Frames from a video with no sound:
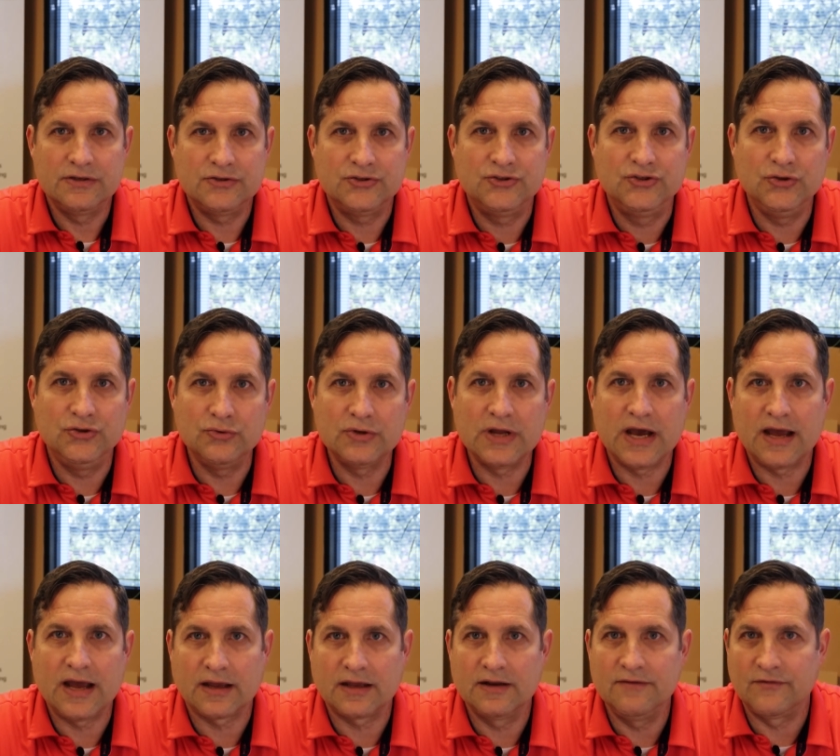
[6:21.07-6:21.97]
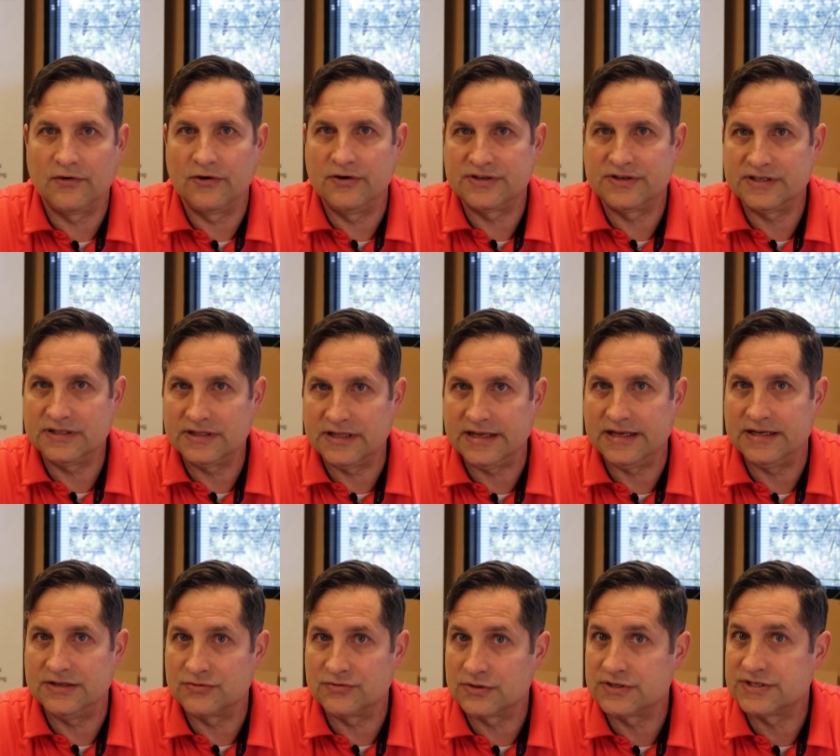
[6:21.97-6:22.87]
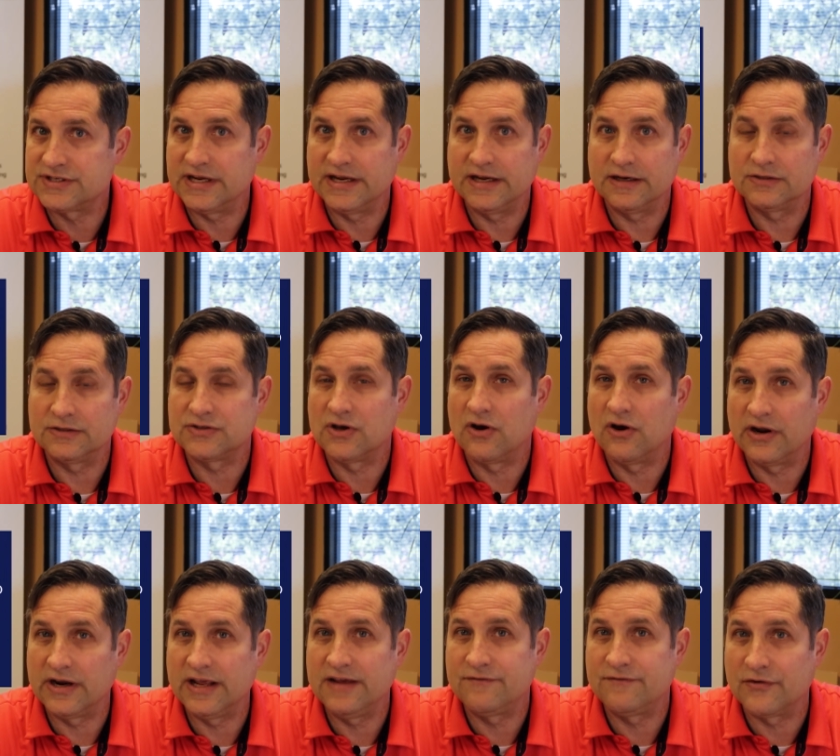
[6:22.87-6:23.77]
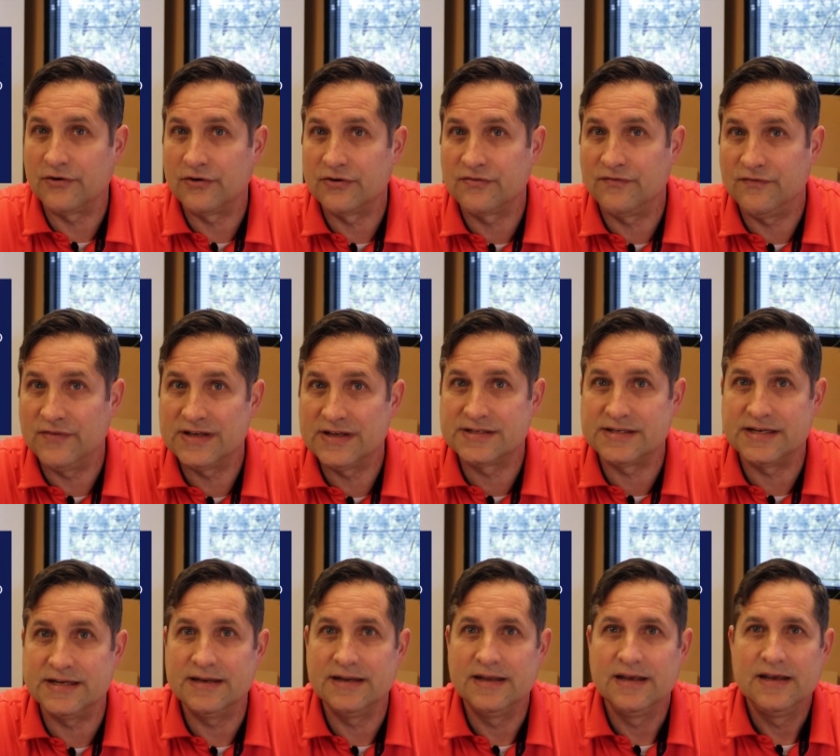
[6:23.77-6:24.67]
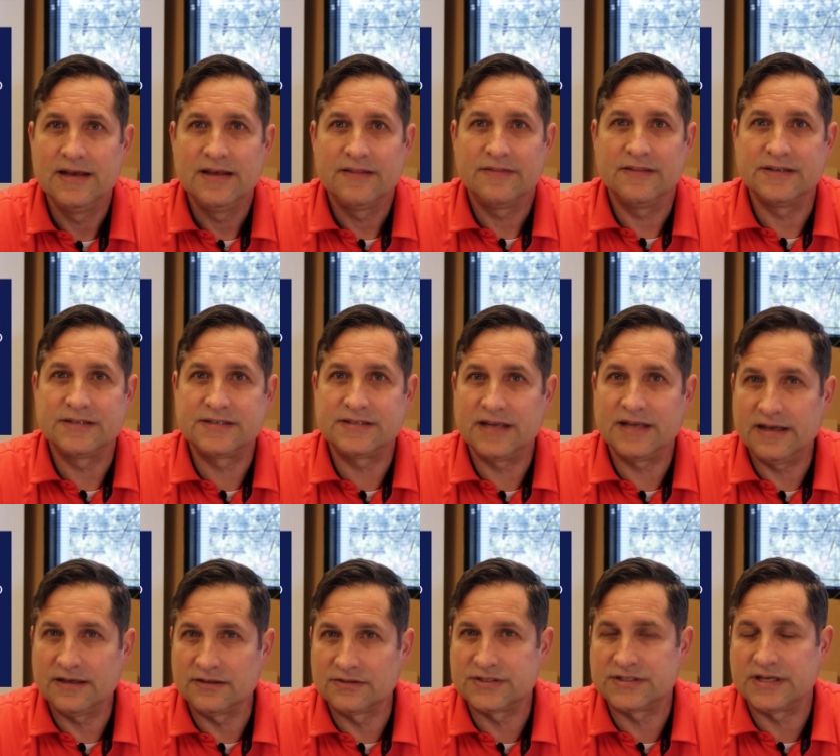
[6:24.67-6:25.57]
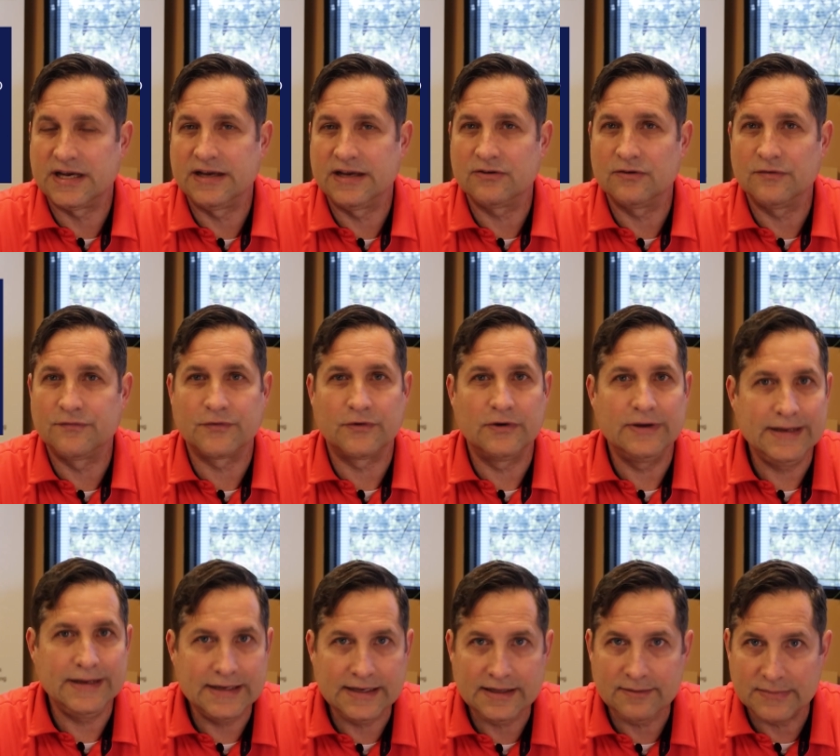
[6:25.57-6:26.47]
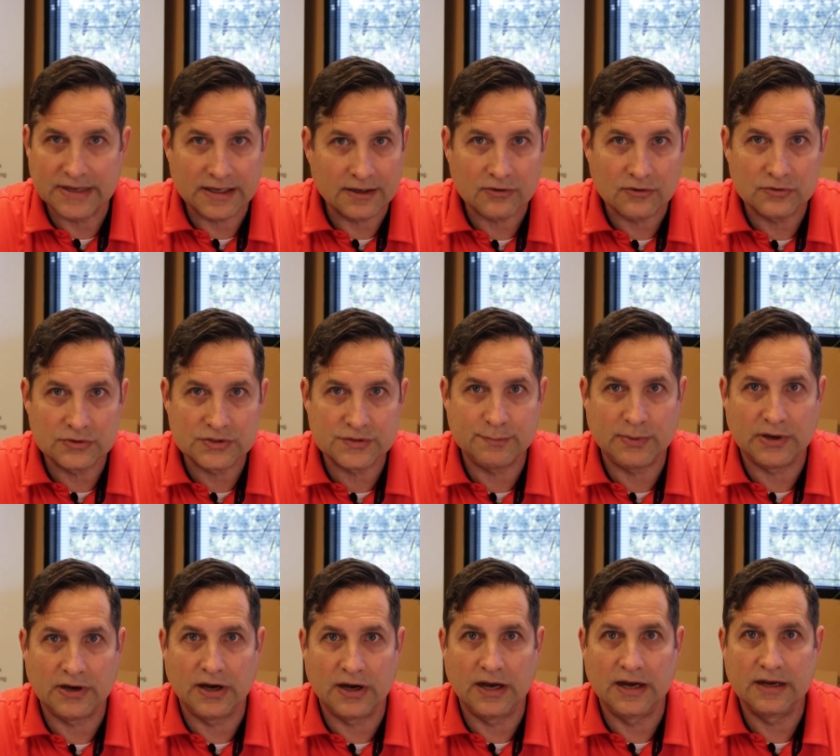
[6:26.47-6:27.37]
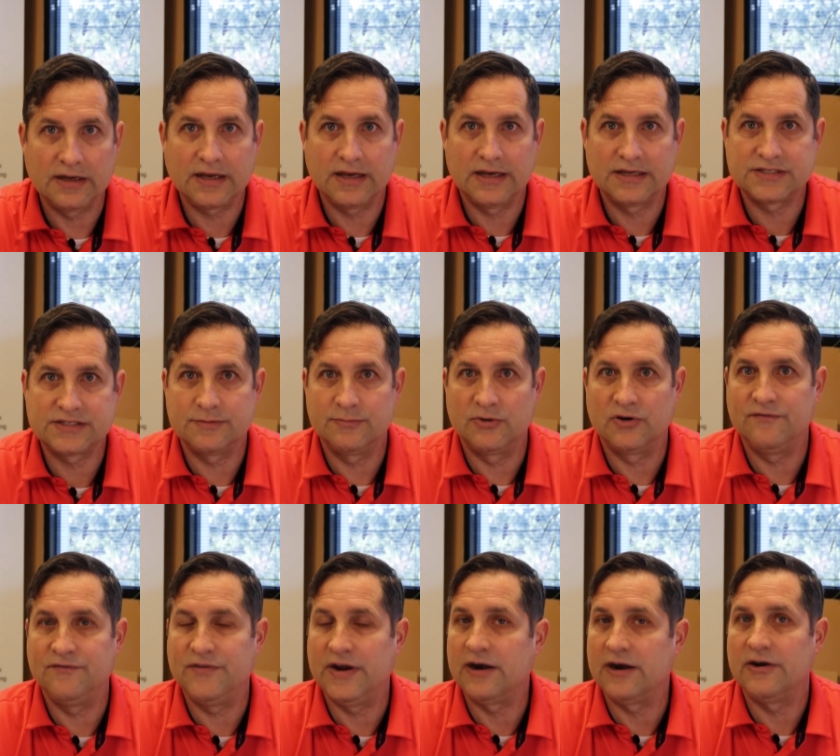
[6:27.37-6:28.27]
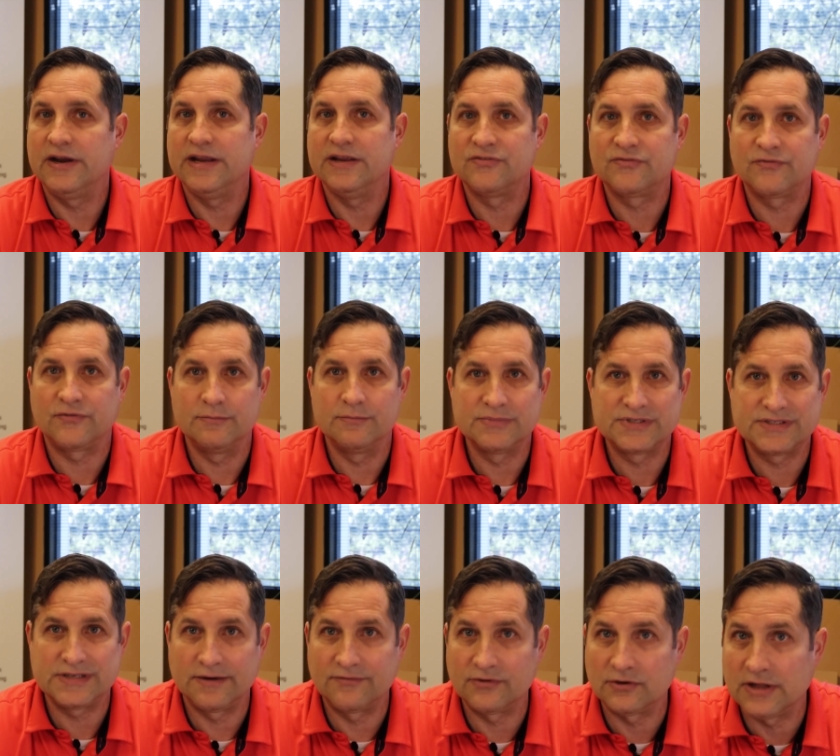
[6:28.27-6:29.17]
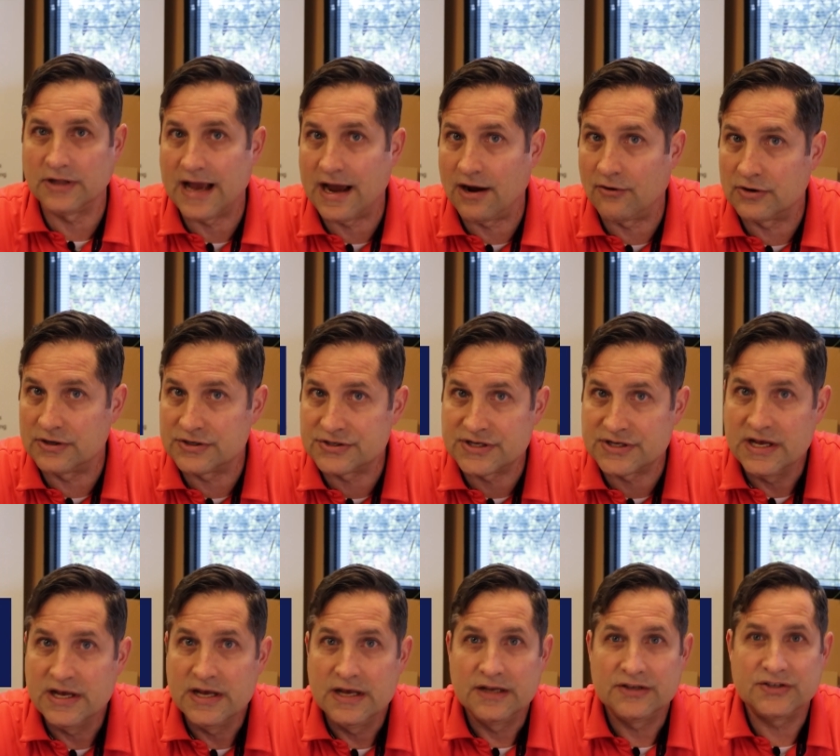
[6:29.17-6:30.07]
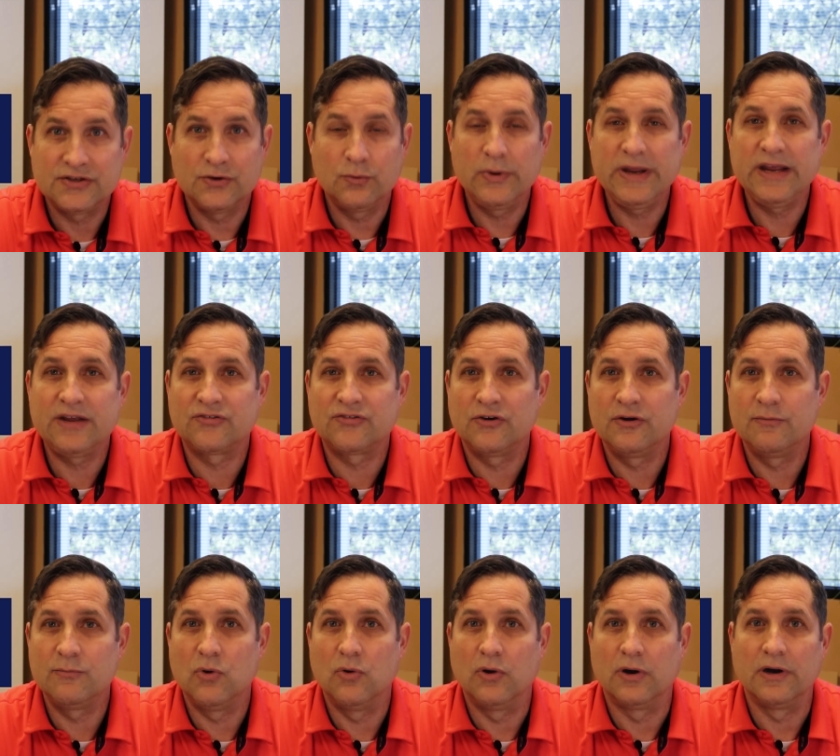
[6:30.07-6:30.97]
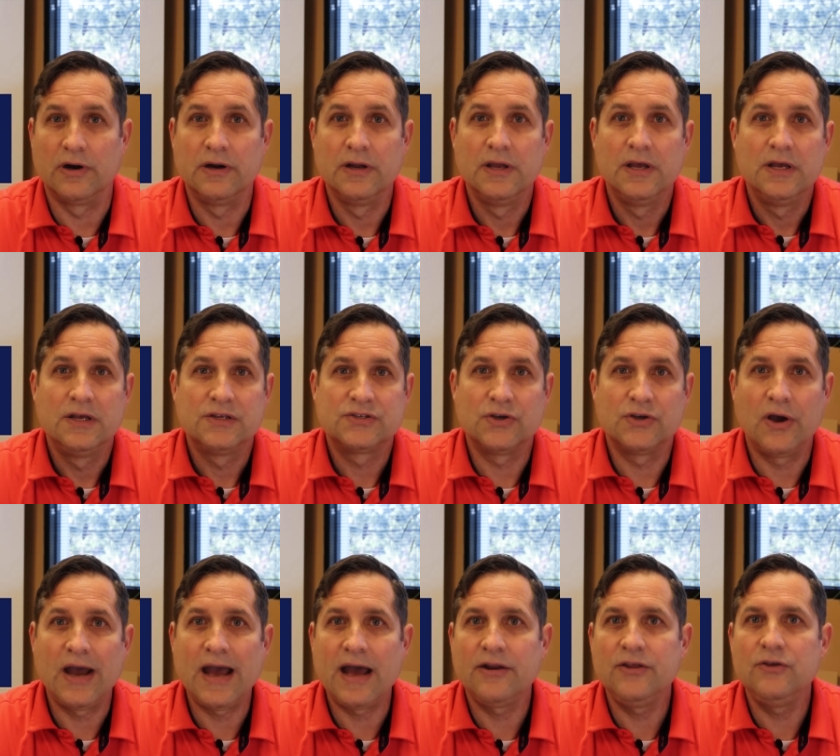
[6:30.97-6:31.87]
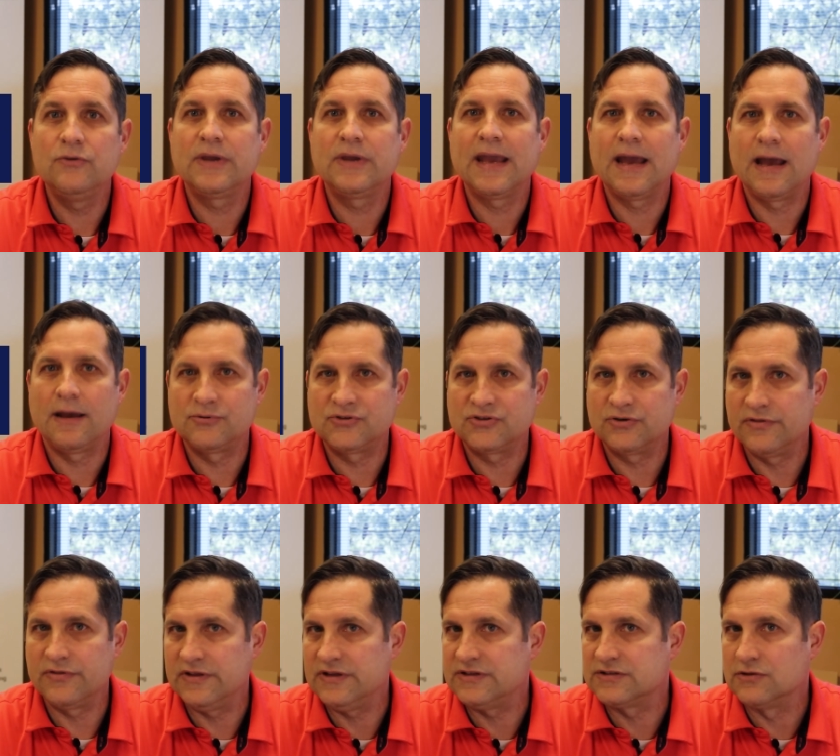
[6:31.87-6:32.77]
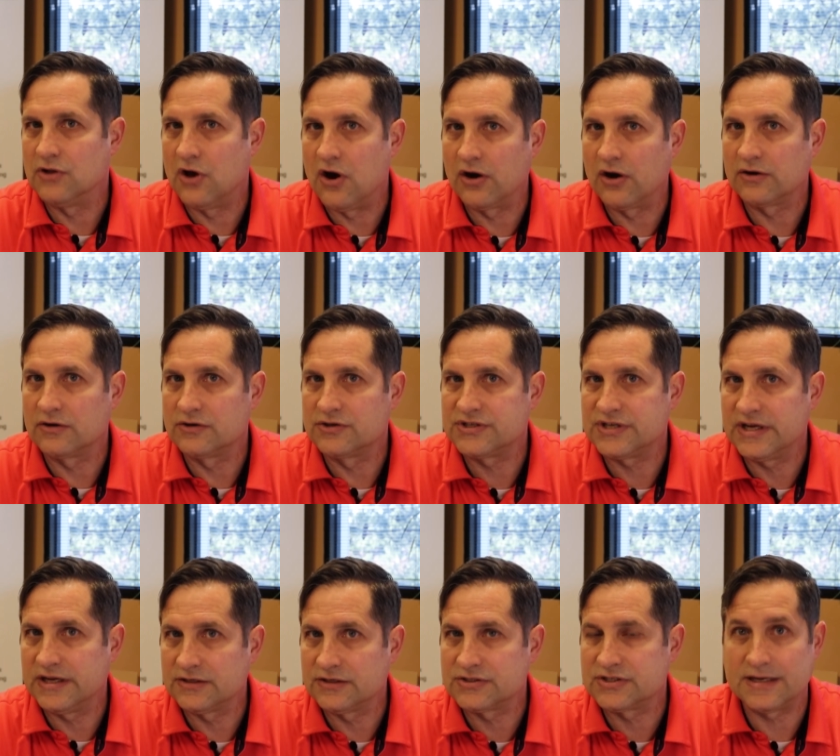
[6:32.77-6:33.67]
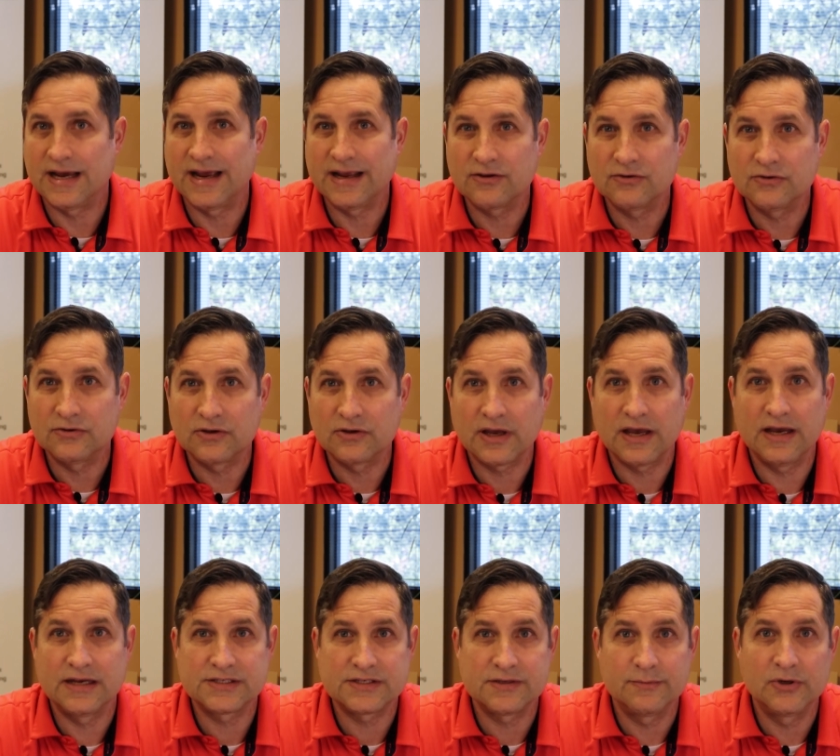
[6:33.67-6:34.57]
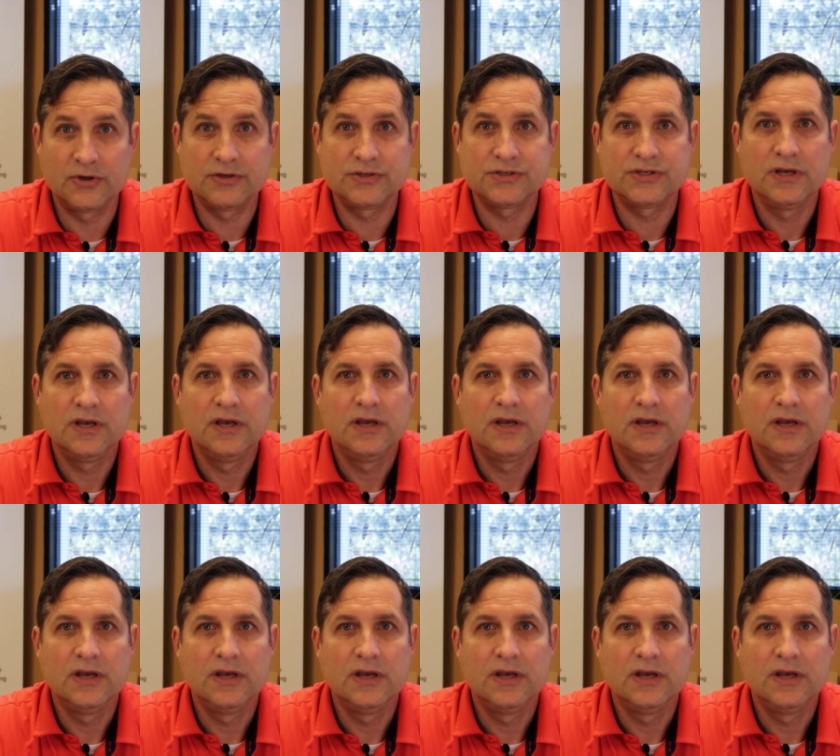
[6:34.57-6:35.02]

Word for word: do not convert to leads or sales on a first visit. The sales cycle for any medical spa customer varies from several hours to weeks or more. So how do you capture these longer sales cycle customers?